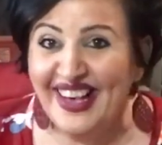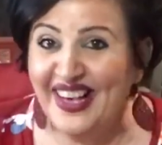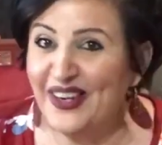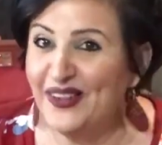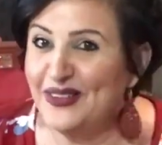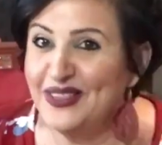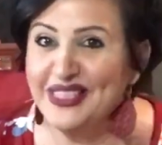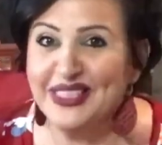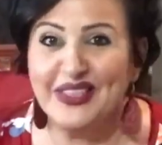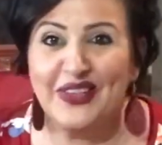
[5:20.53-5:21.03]
I
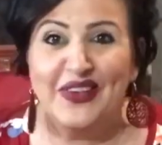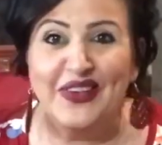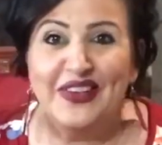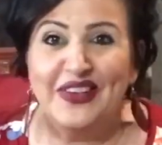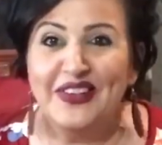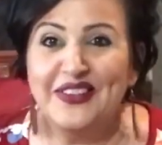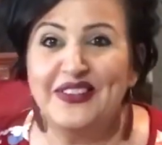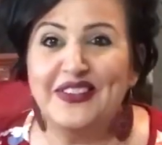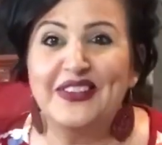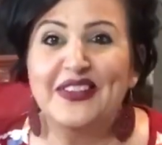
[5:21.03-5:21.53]
always go in
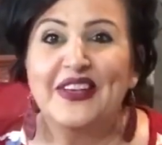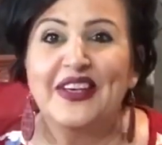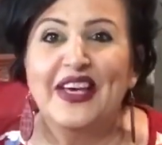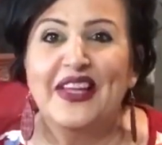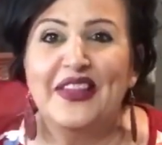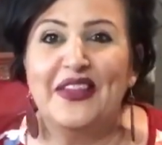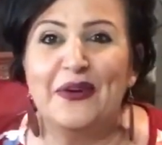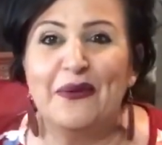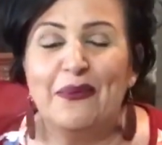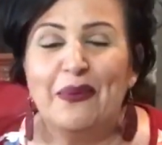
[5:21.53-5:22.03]
there to look
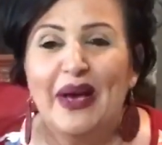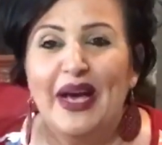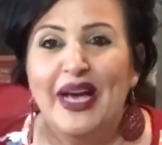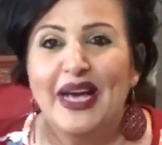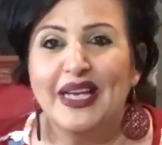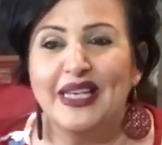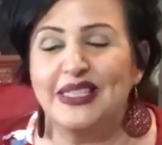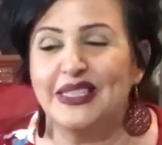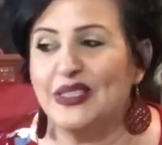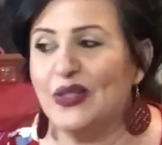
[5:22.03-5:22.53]
at their
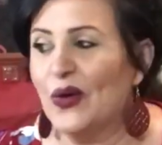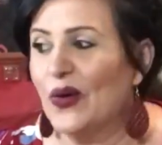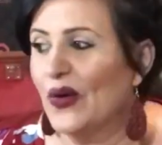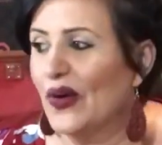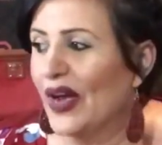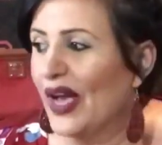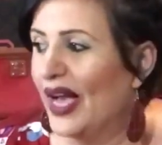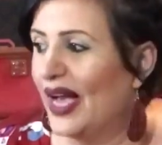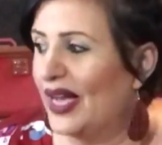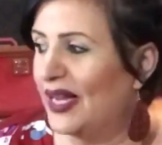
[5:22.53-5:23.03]
bags or
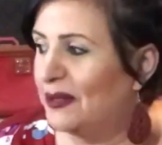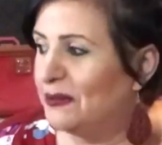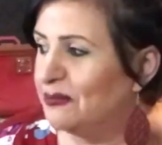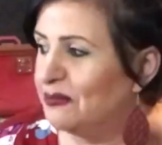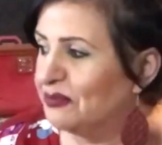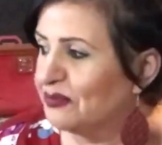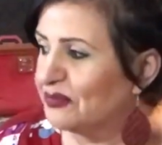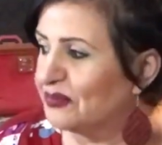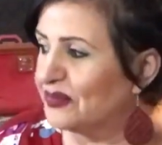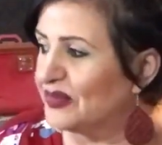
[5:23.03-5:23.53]
um,
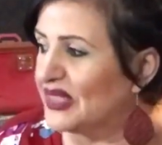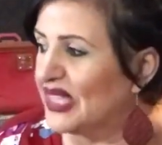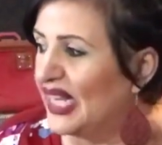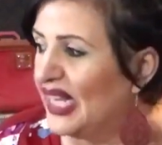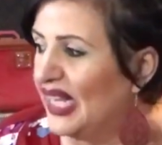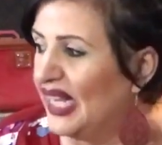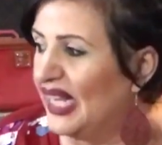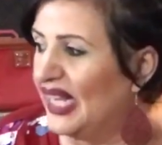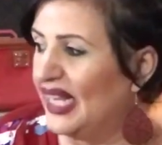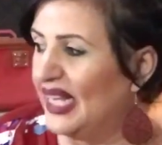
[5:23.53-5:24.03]

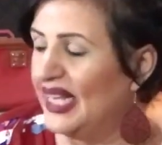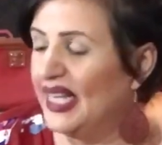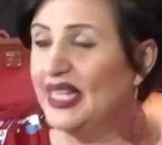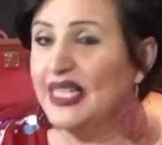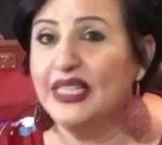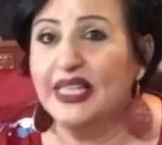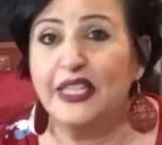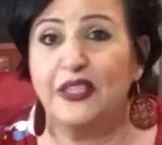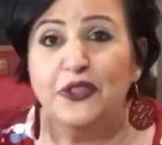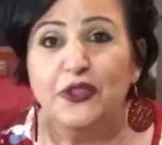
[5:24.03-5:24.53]

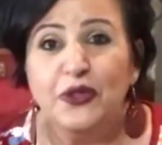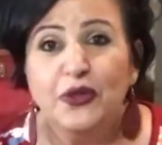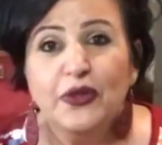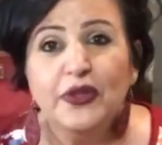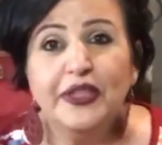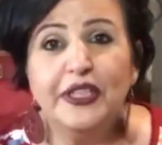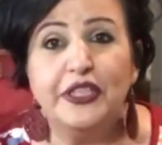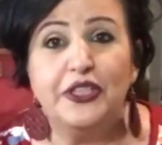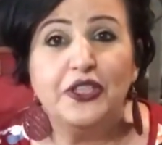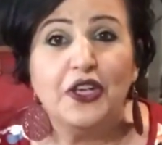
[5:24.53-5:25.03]
like
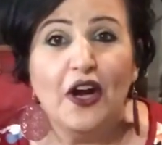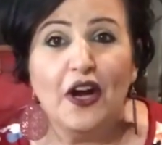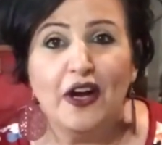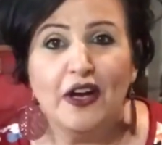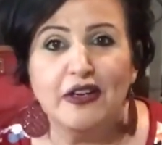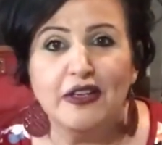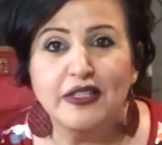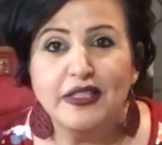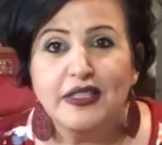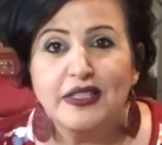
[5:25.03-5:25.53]
jewelry
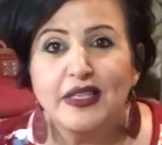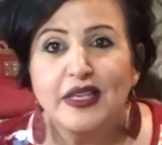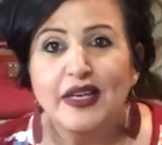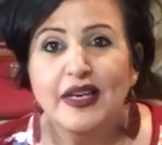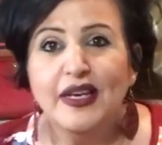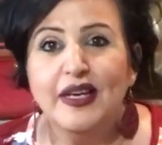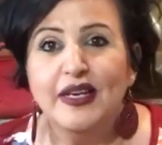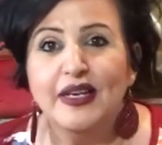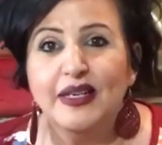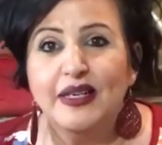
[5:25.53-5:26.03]
jars.
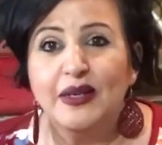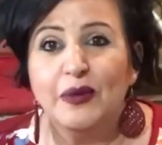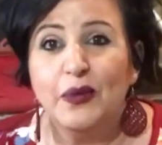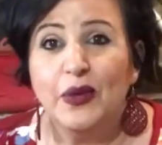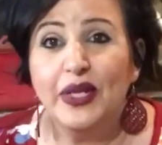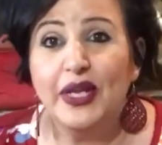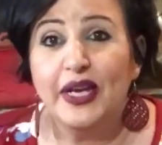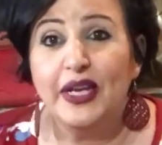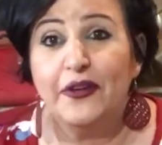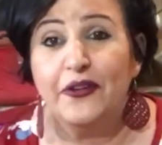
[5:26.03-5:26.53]

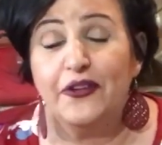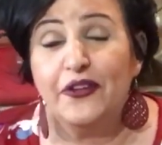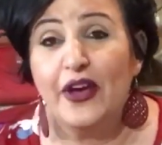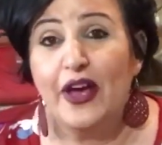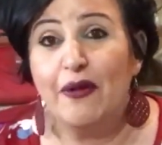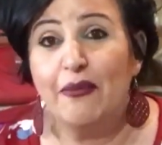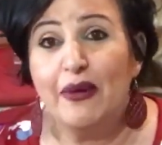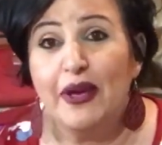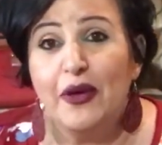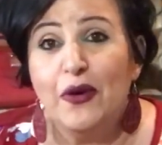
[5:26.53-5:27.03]
When I used to
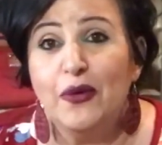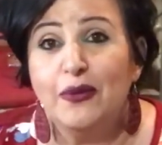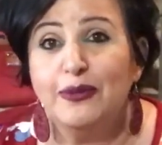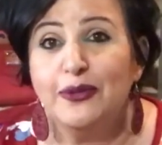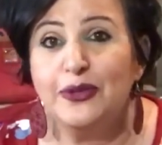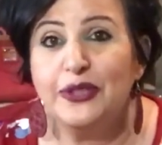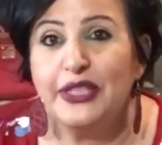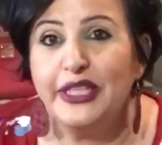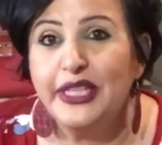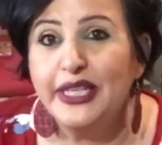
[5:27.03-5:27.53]
have my own
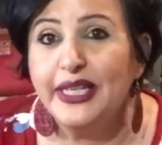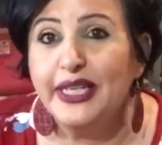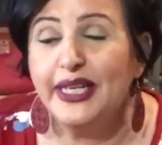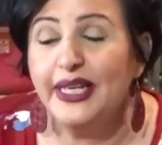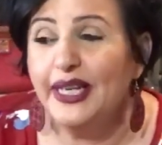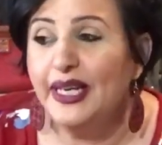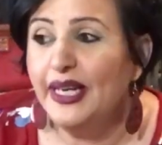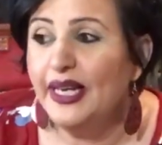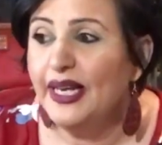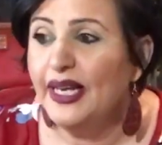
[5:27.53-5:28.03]
boutique,
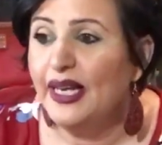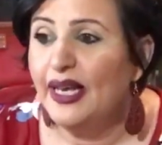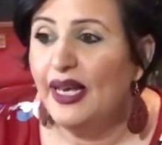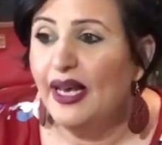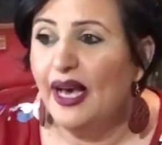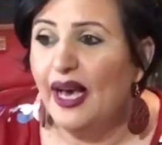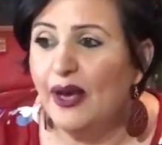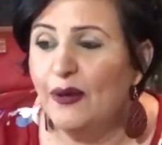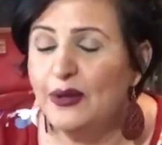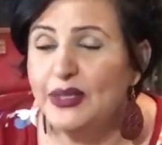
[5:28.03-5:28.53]

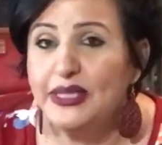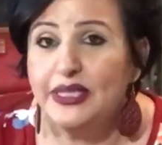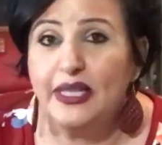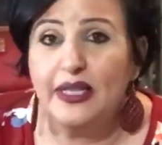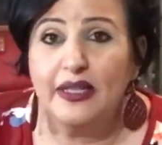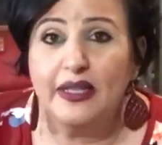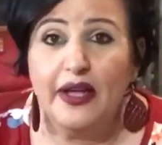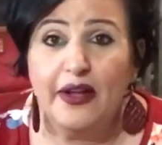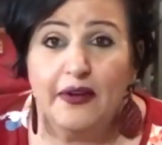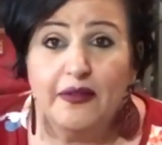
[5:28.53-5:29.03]
I would sell
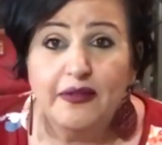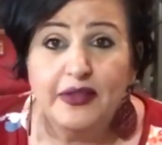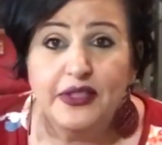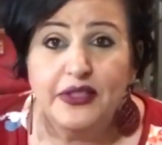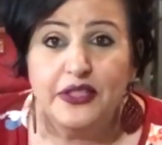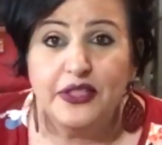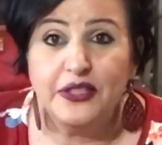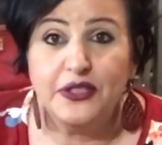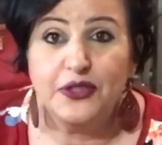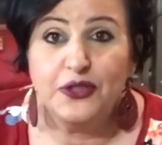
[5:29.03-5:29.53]
a lot of
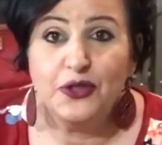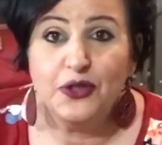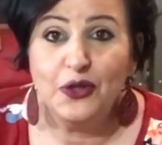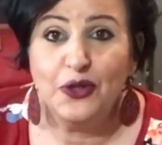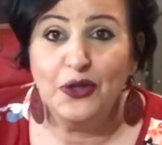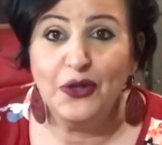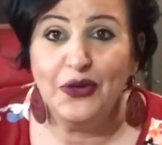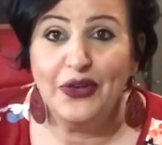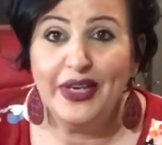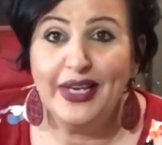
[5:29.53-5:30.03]
vintage
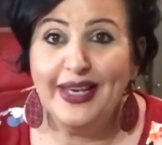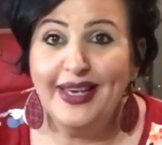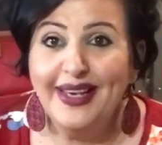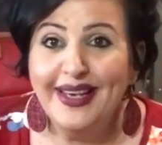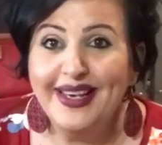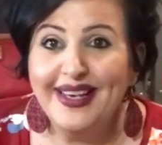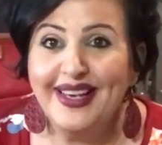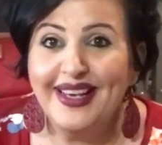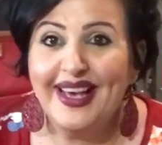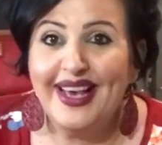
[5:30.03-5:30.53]
jewelry
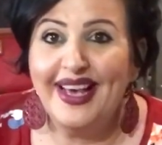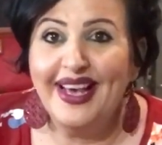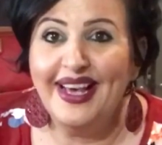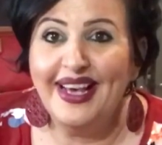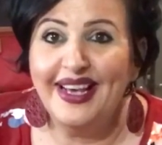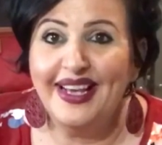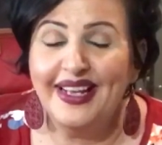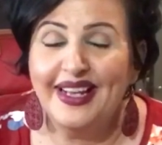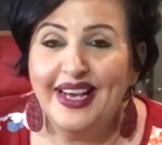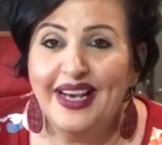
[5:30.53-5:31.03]

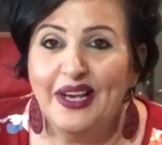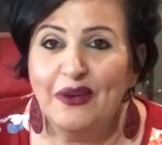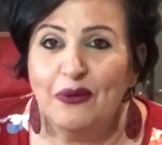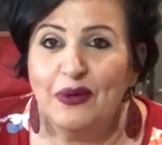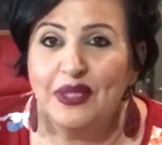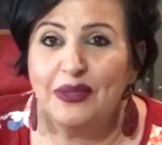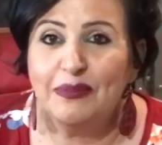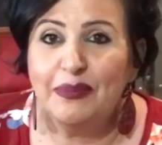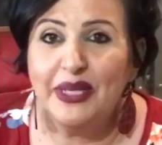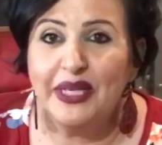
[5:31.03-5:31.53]
and I
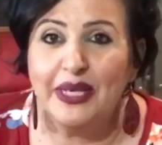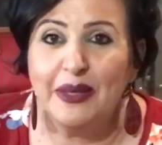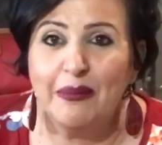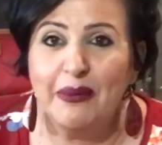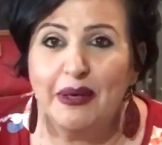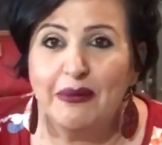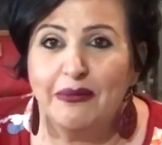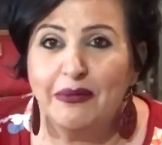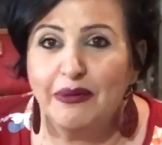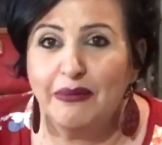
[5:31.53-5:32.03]
would pick them
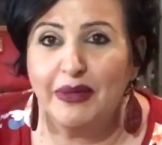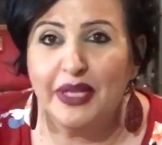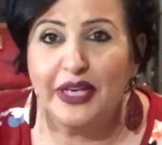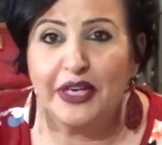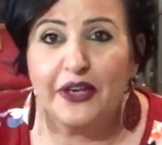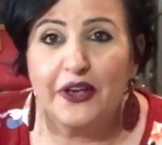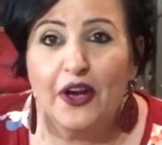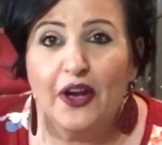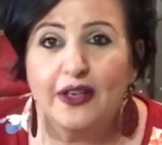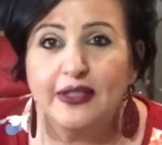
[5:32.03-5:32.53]
up from like
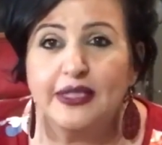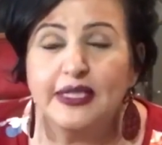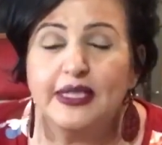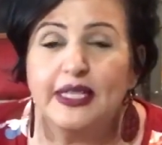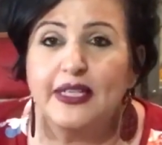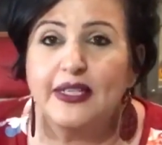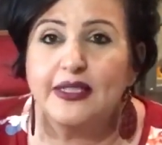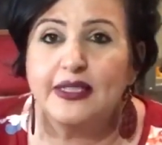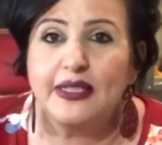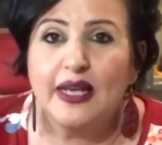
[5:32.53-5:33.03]
yard
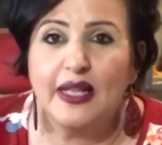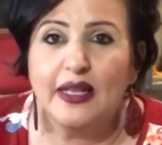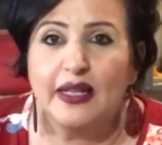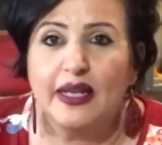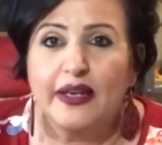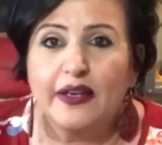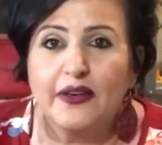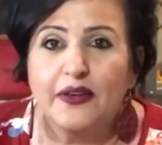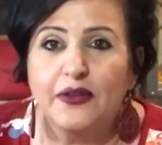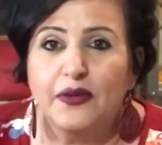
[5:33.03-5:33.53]
sales and
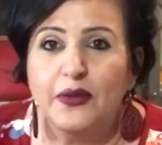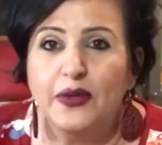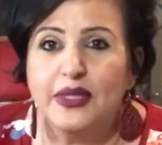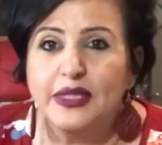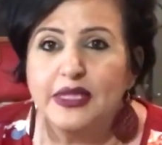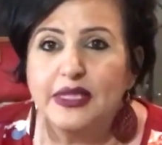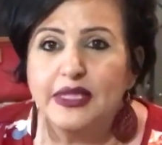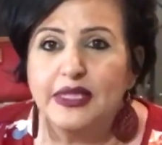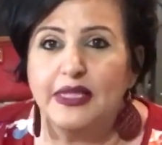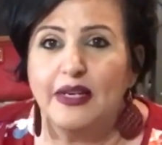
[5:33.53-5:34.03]
like Goodwills
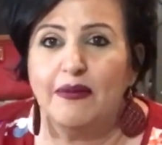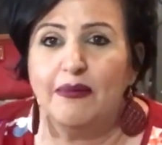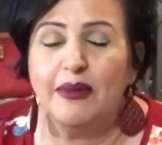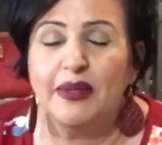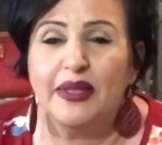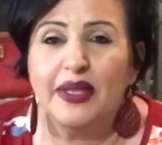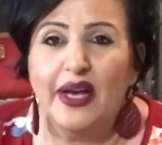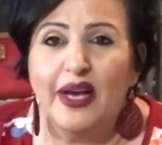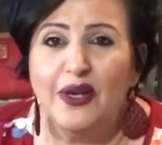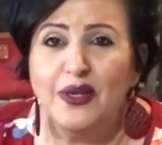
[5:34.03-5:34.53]
and stuff. But
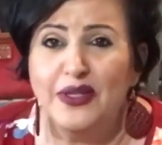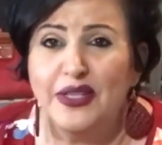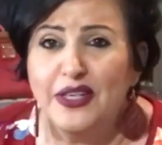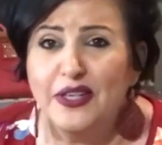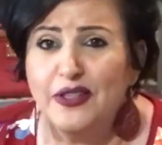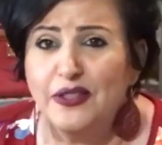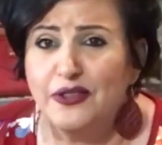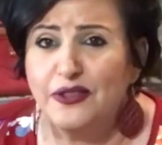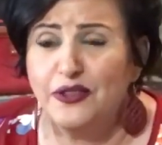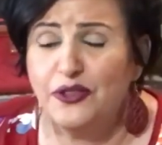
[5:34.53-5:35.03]
now
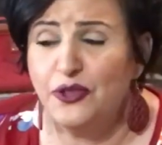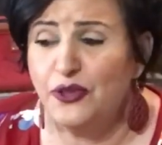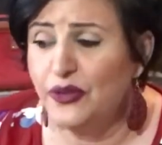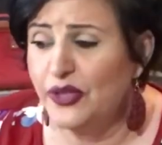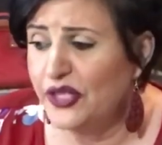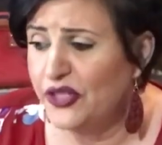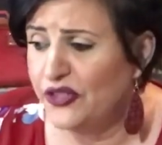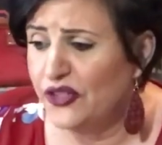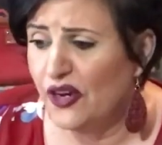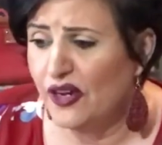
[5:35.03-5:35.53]
their
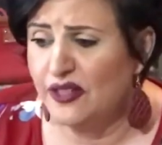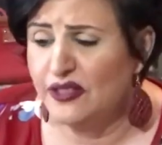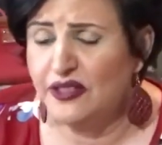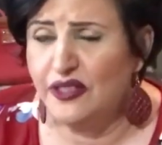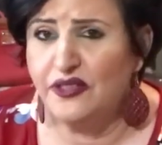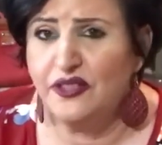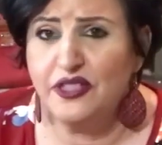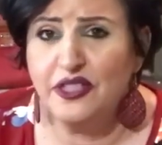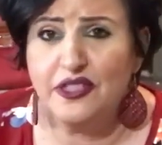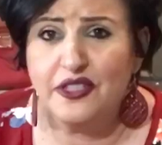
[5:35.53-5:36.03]
jewelry jars are
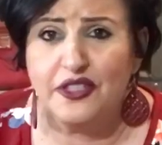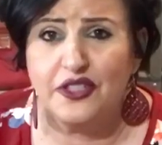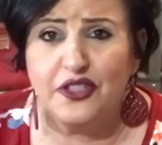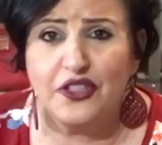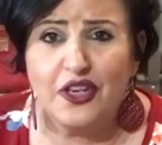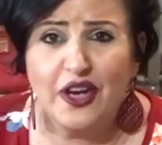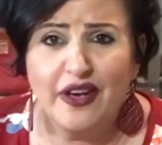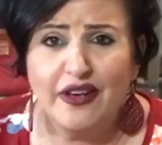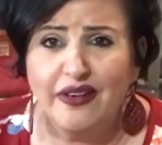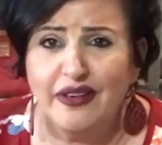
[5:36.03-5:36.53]
just
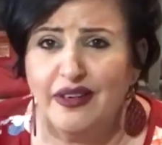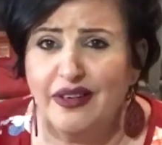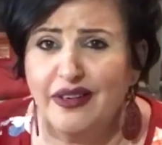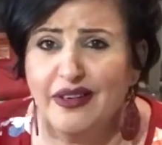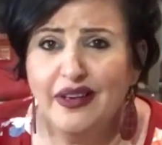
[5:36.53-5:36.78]
junk.